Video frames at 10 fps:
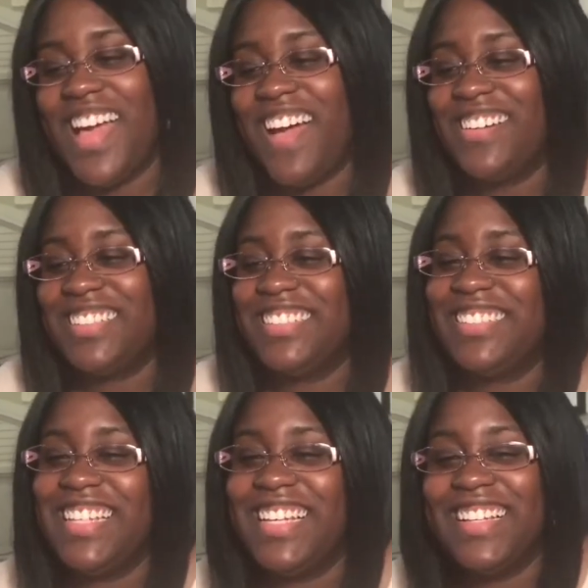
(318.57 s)
I was
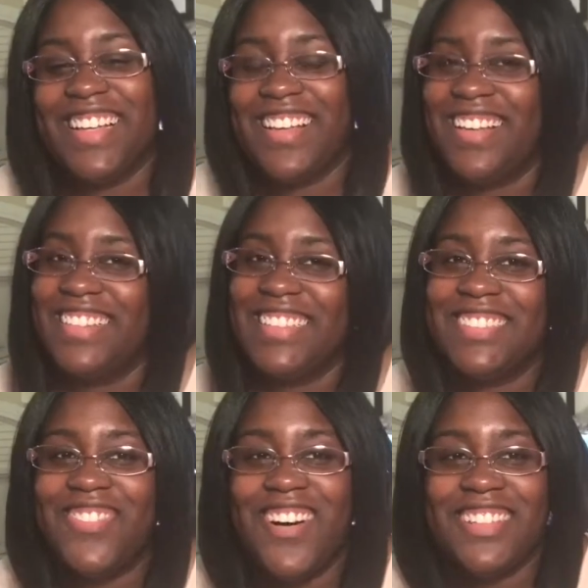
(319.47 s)
just like, uh-uh,
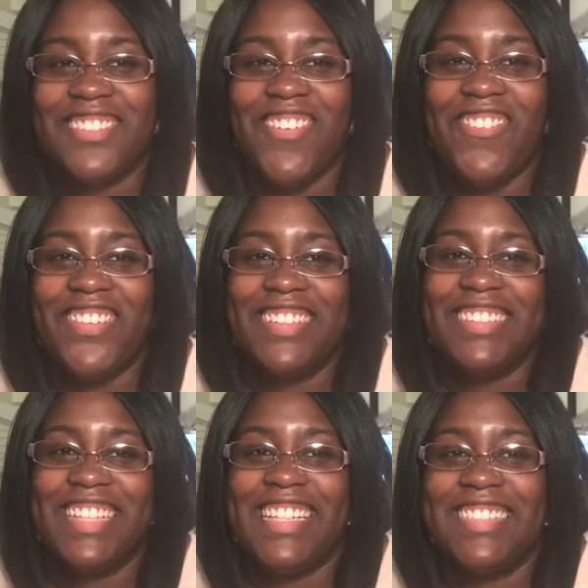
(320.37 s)
this walk's over,
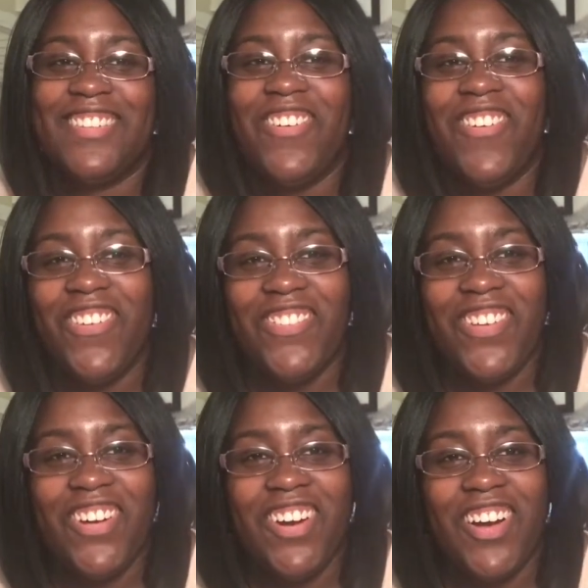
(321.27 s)
this date's
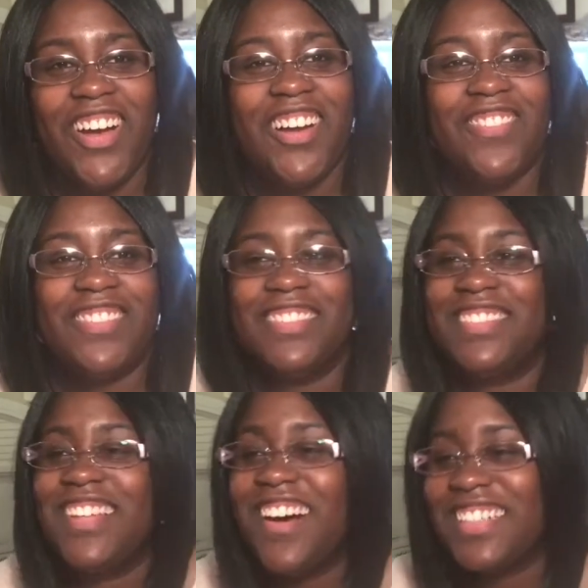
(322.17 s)
over, I don't want
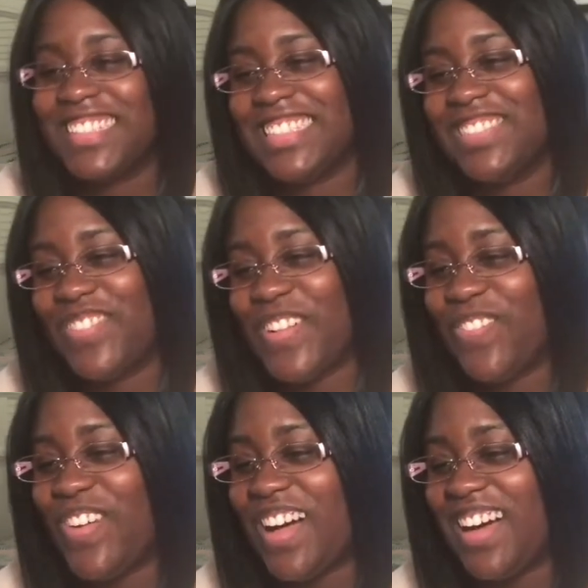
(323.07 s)
to talk to you, blah,
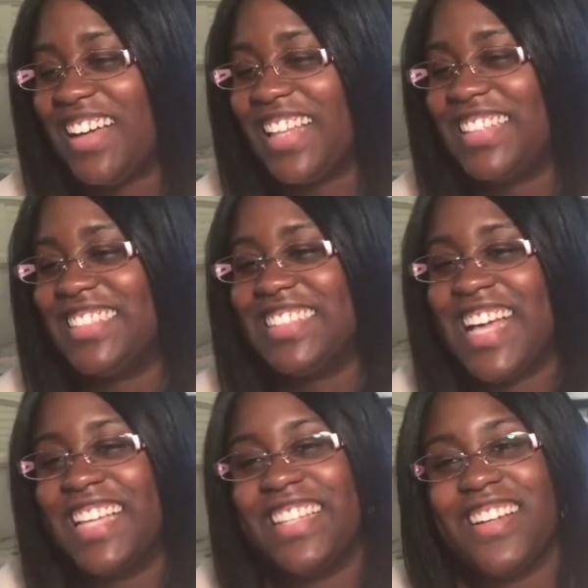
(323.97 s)
blah, and I just
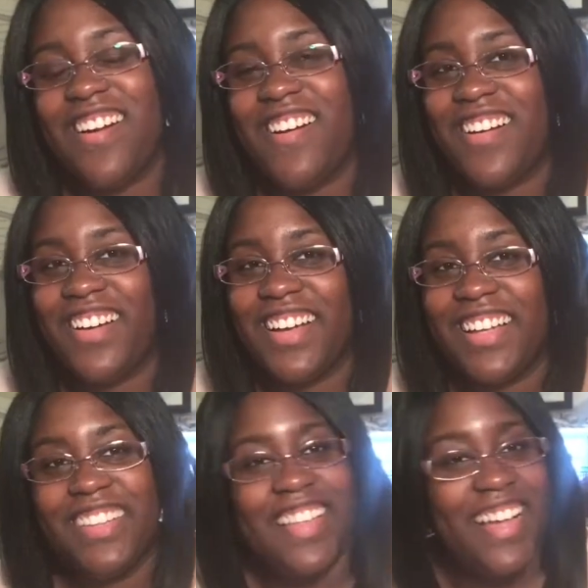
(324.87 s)
got in the car
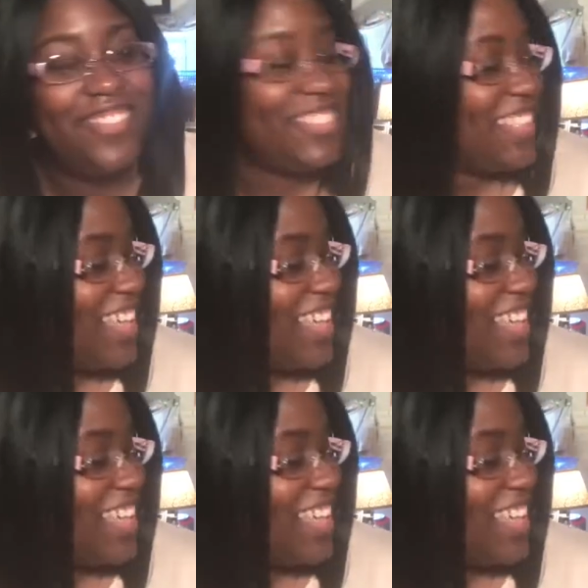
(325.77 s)
and left.